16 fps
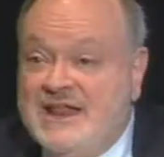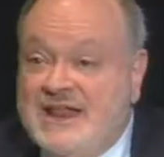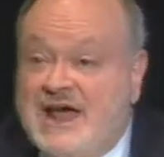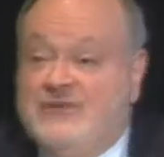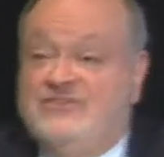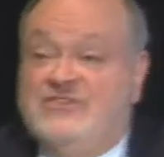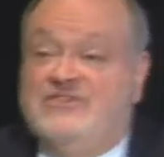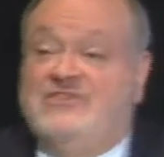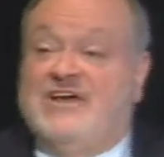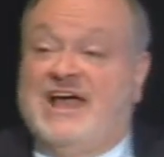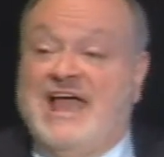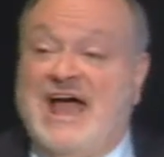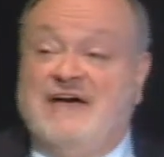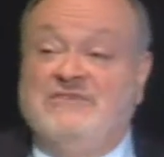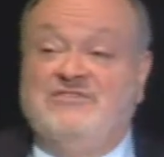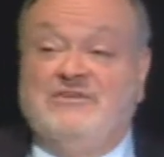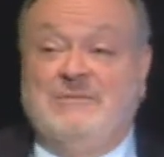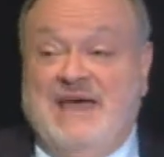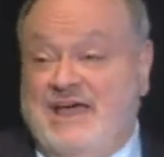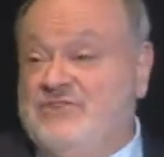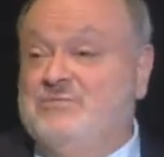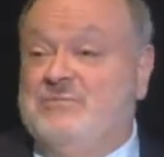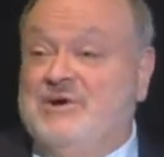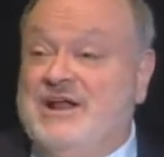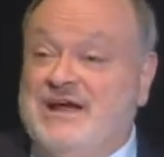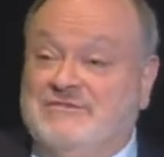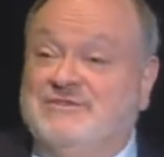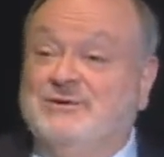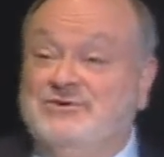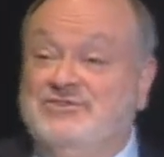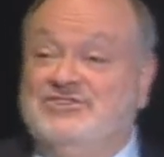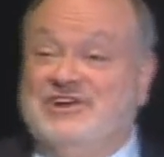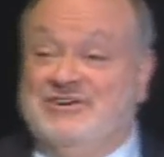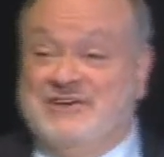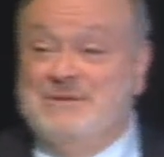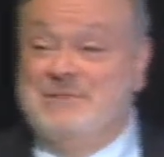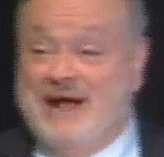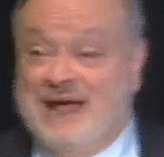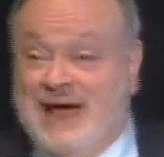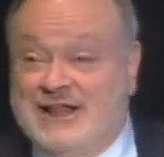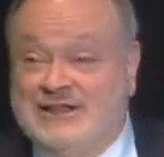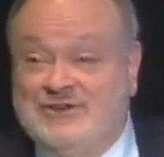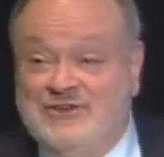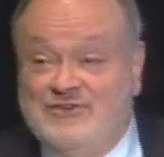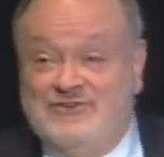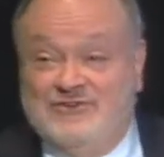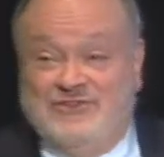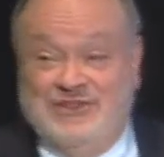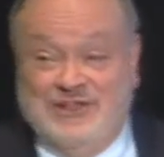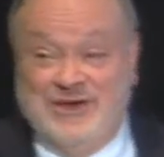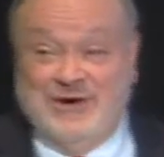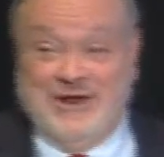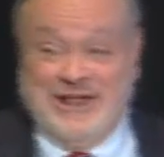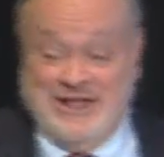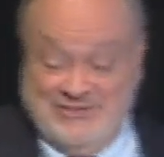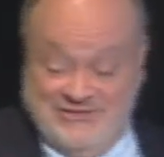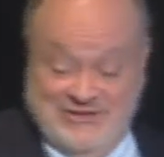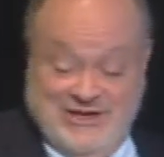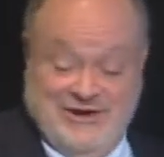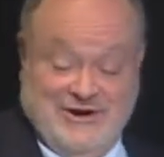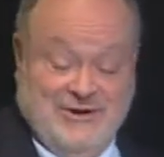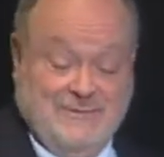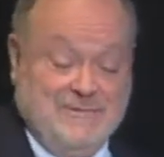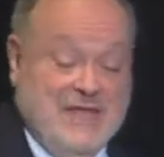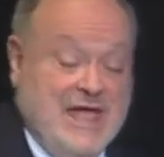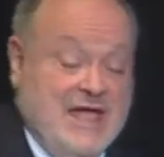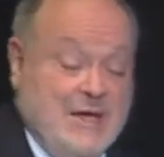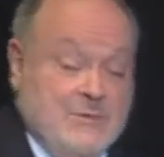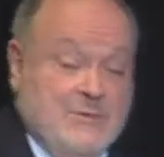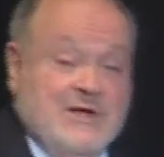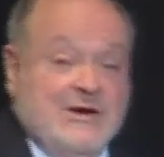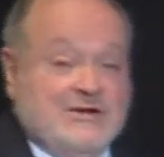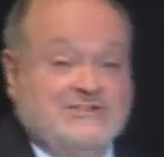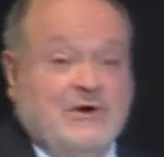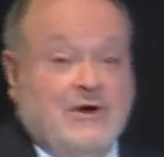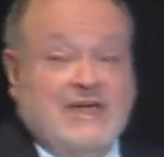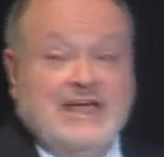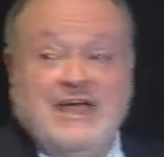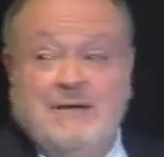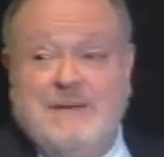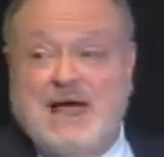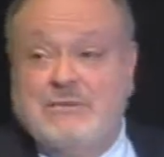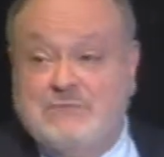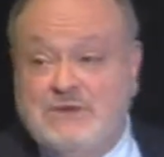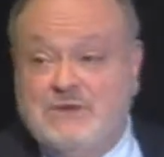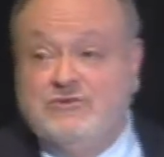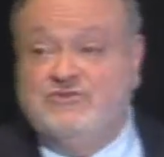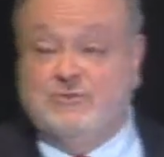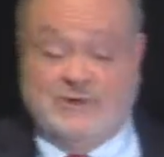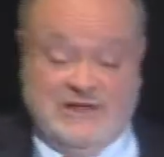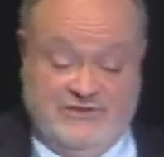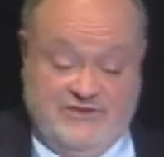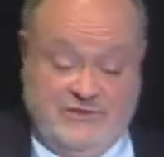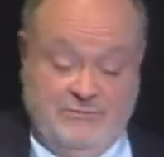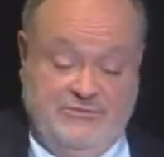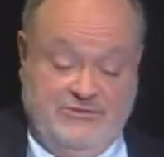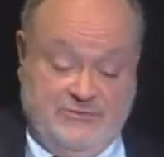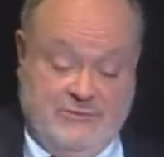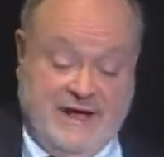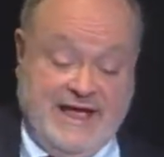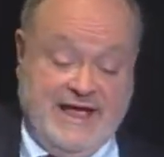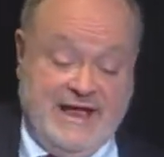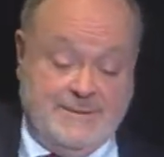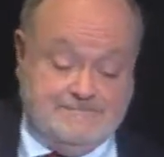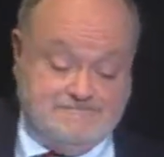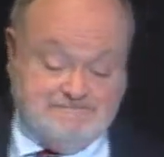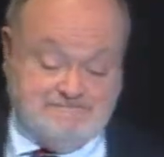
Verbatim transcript: Now, since I have some expert evolutionary biologists in the audience here, we are talking about mutualisms, right?